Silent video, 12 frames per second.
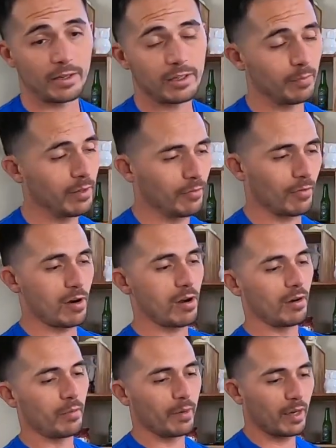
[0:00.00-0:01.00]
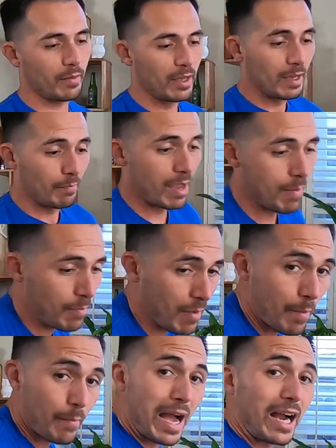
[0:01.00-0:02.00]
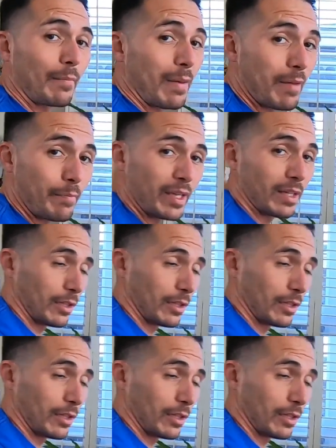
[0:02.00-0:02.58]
I could be wrong, but maybe my back might be a